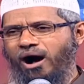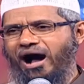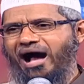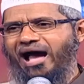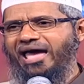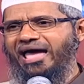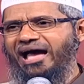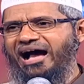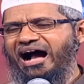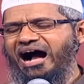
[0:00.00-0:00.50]

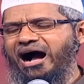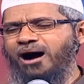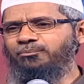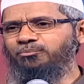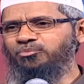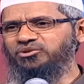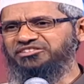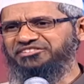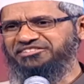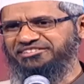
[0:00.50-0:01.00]
why
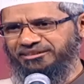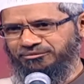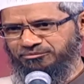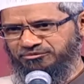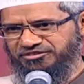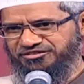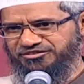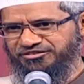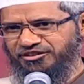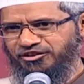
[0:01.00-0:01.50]
are
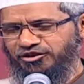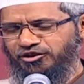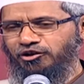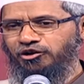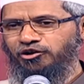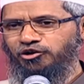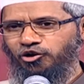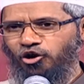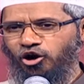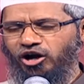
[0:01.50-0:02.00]
Muslims
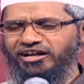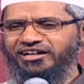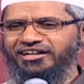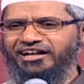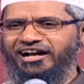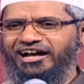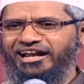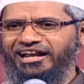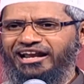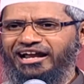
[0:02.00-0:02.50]

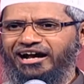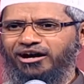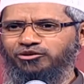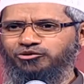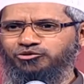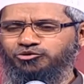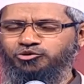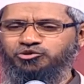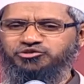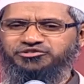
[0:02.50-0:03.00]
not
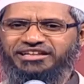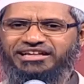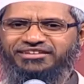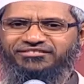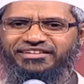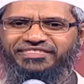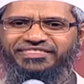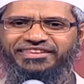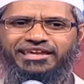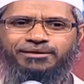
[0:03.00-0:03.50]
allowed to
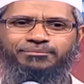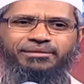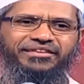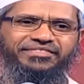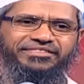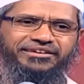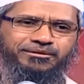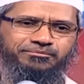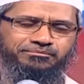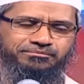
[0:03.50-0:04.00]
say Vande
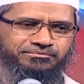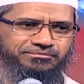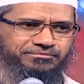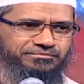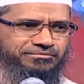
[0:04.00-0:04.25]
Mataram?